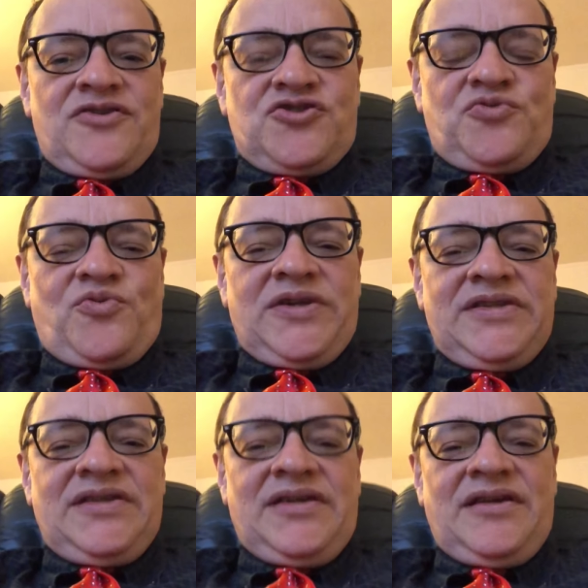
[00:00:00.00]

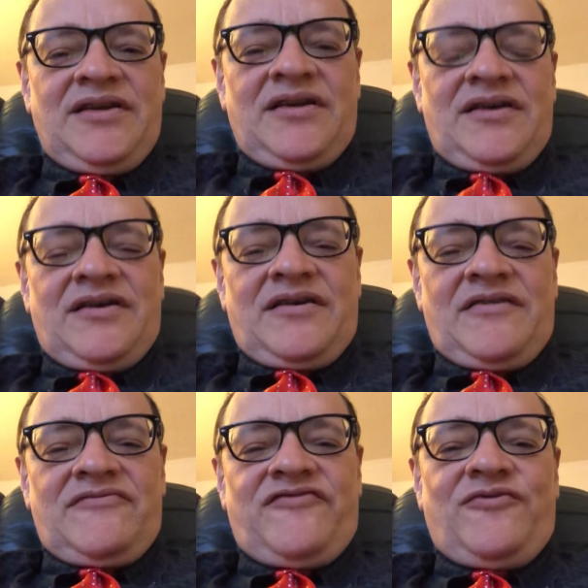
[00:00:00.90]

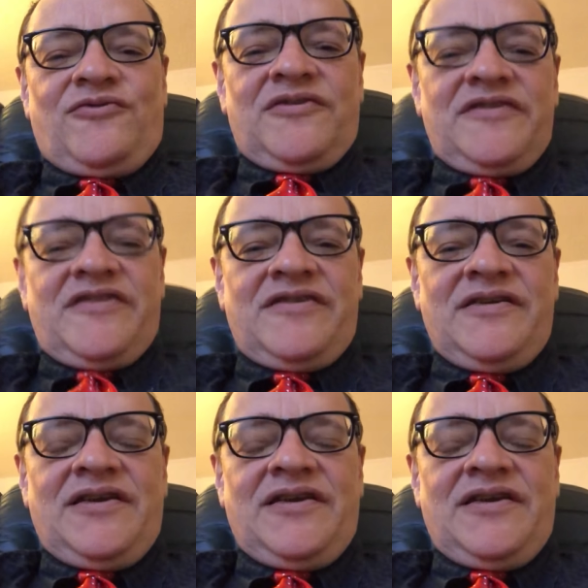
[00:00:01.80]
24th,